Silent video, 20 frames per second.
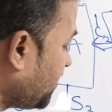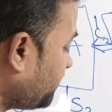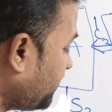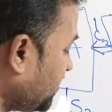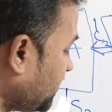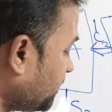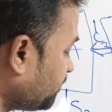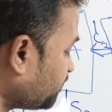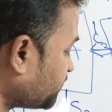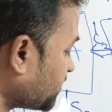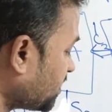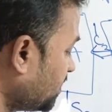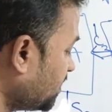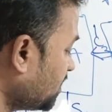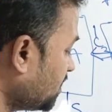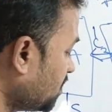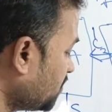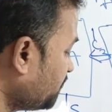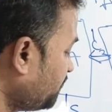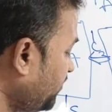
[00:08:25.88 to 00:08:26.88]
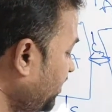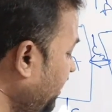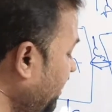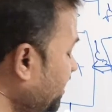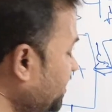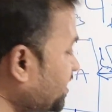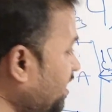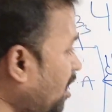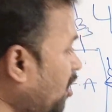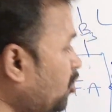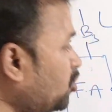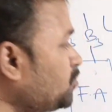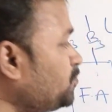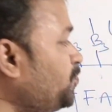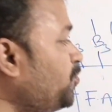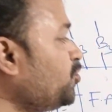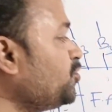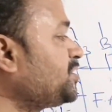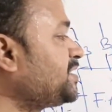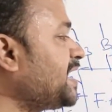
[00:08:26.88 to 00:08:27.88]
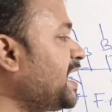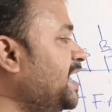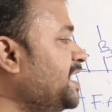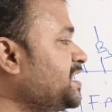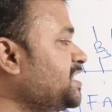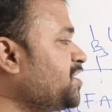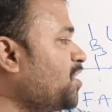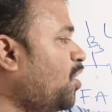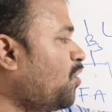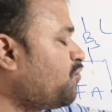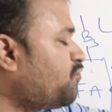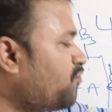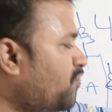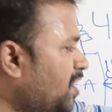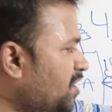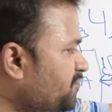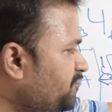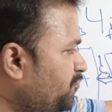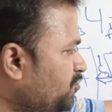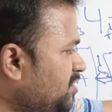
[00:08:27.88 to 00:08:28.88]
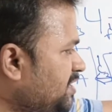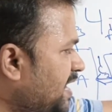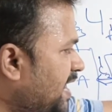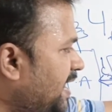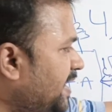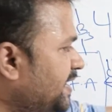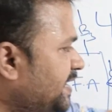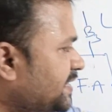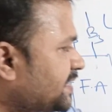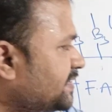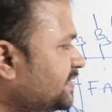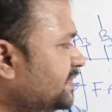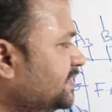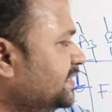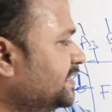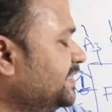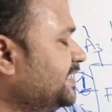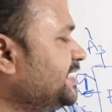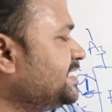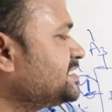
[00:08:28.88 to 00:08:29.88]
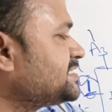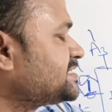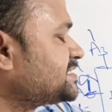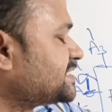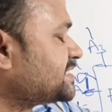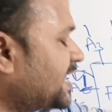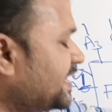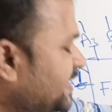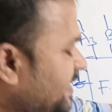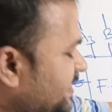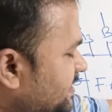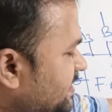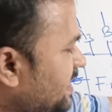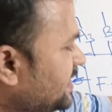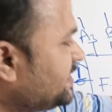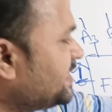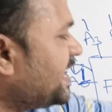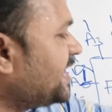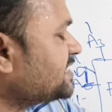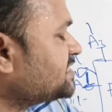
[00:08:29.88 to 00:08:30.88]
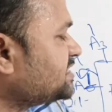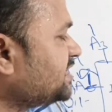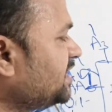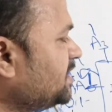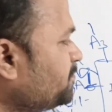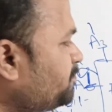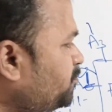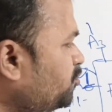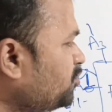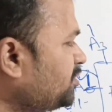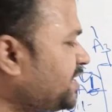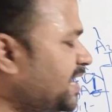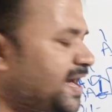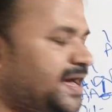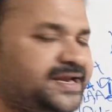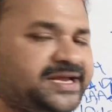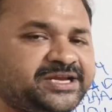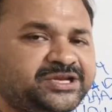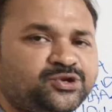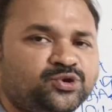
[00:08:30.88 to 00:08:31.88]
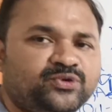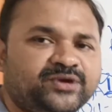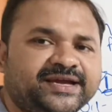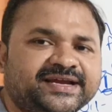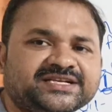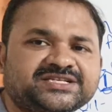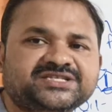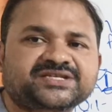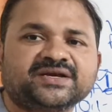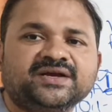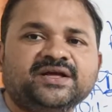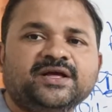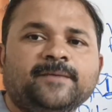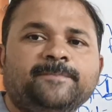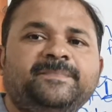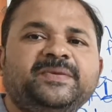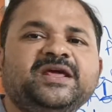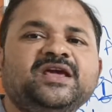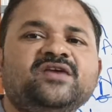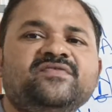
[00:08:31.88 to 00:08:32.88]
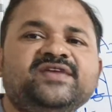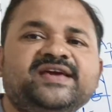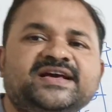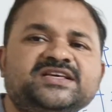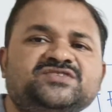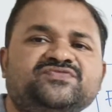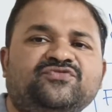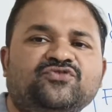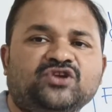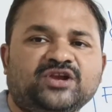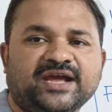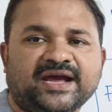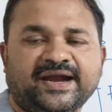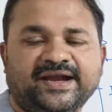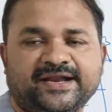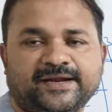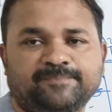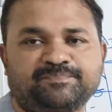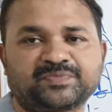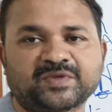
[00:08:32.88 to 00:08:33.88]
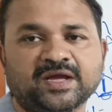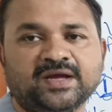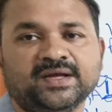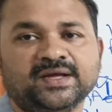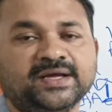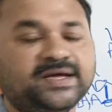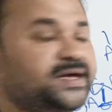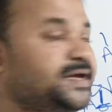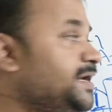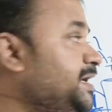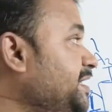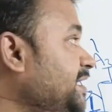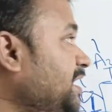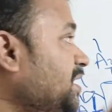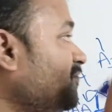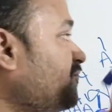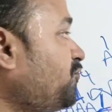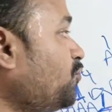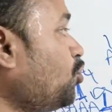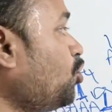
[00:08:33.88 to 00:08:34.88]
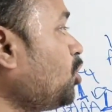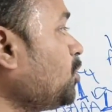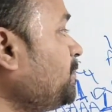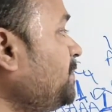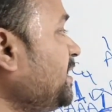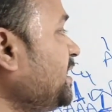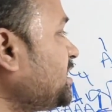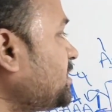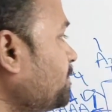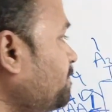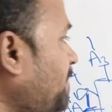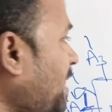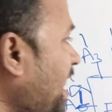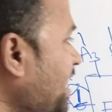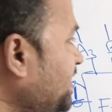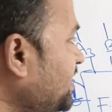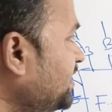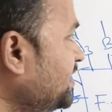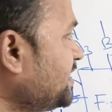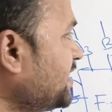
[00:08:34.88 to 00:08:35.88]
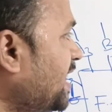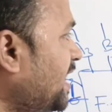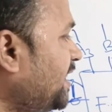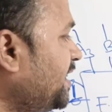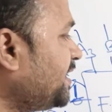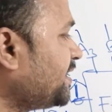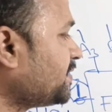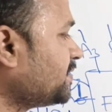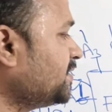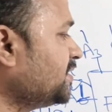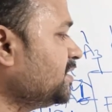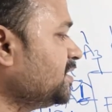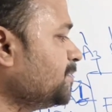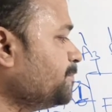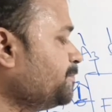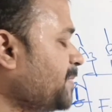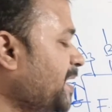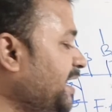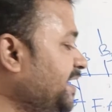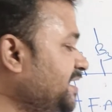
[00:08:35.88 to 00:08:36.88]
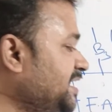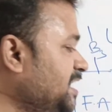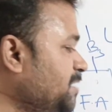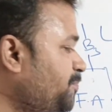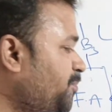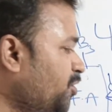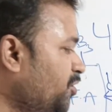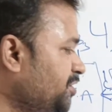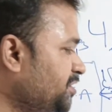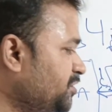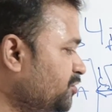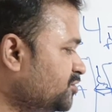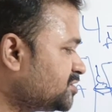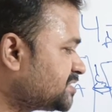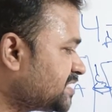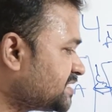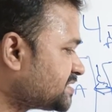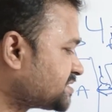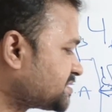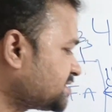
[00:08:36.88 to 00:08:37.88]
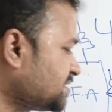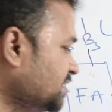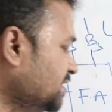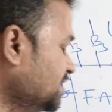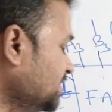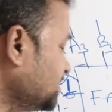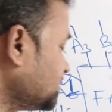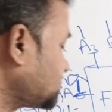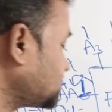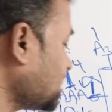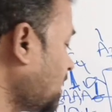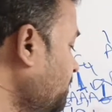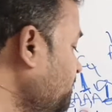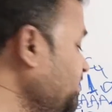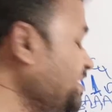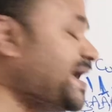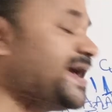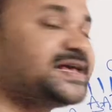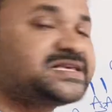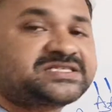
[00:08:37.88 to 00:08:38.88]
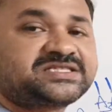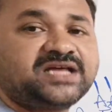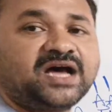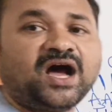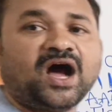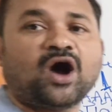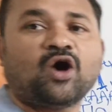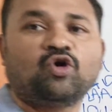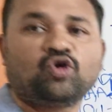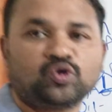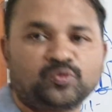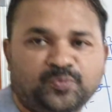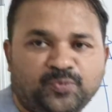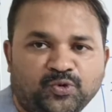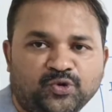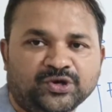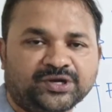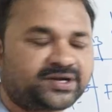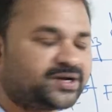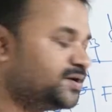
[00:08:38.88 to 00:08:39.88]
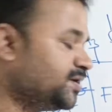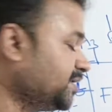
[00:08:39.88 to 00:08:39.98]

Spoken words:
one, where output carry of one full adder is connected as input carry to its previous full adder. Here 4-bit binary adder mainly produces sum as the output,